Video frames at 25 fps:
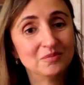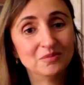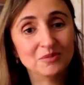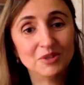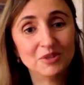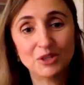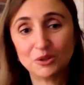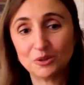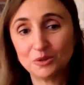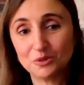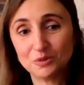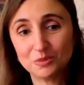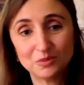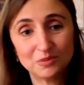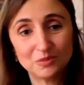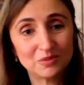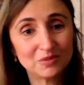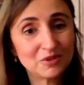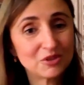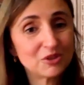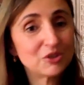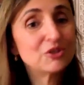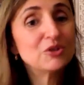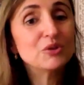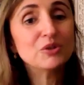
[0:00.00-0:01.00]
you know,
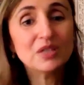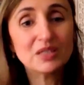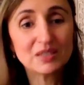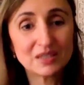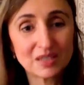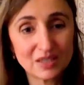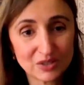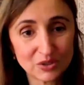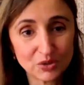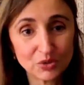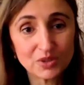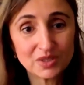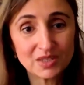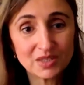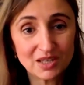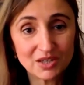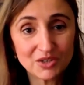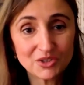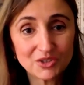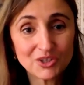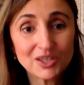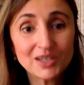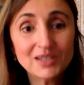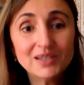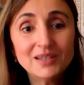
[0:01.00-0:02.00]
Student
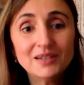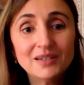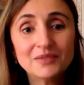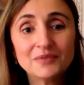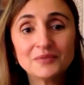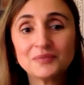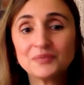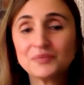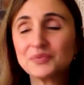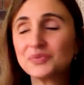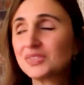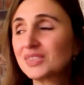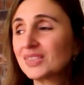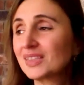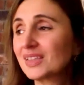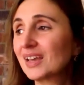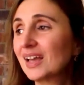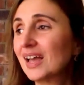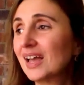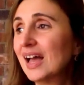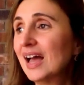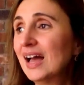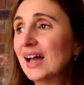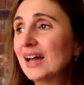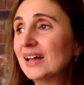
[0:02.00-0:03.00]
Association.
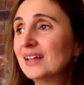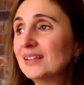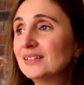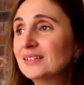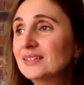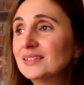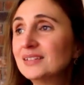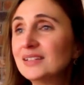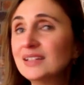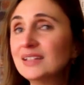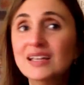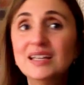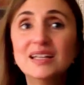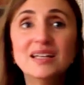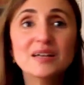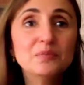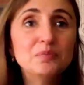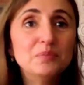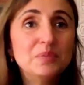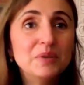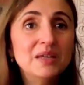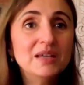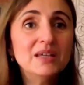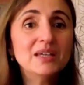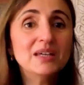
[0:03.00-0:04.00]
And in a
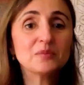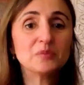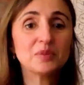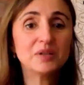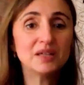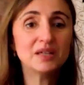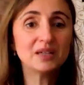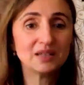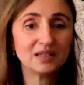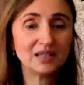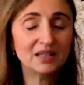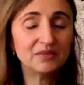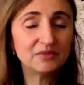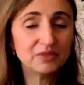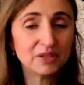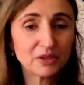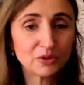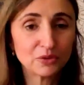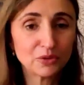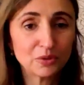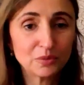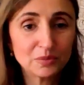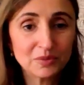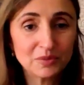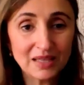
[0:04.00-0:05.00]
big, big living
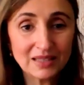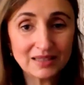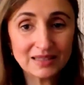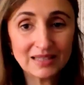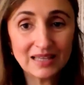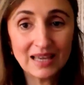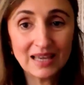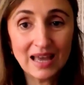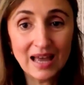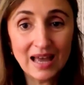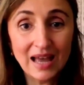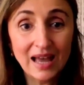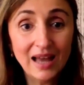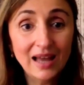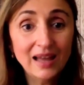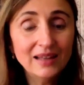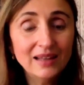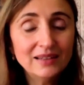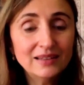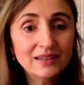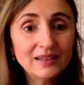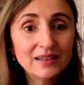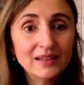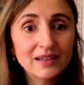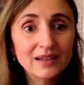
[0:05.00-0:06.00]
room that they had,
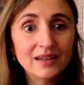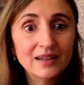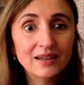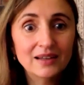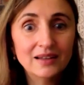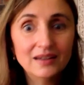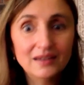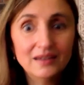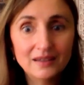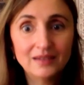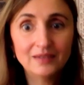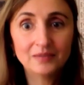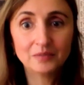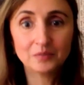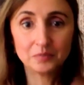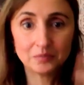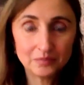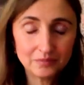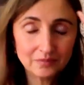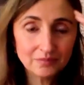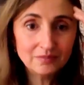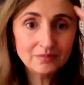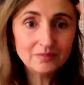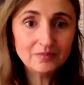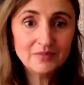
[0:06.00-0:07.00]

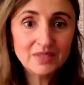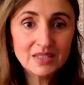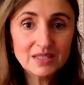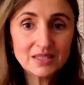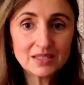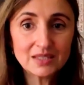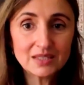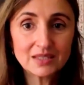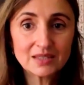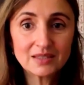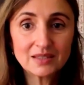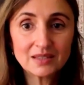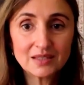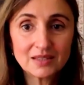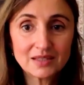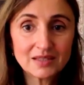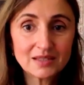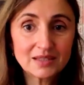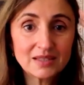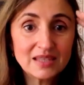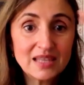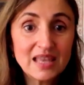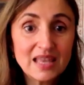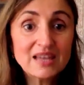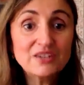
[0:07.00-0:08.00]
this, this
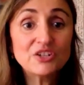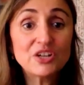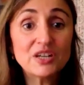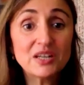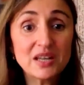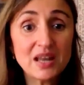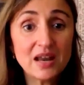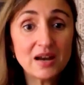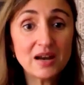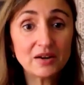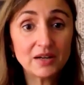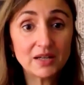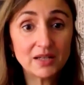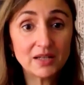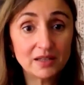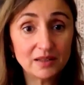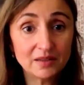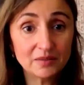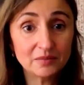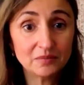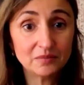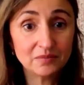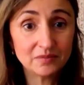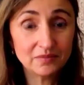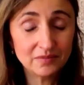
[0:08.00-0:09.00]

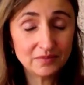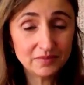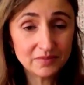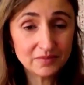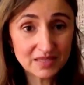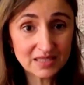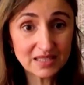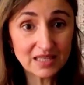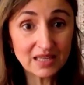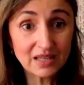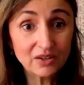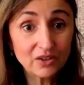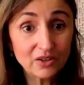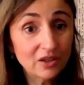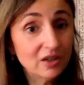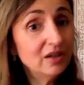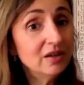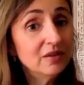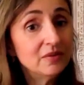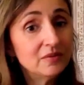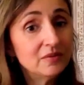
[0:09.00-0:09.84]
legendary singer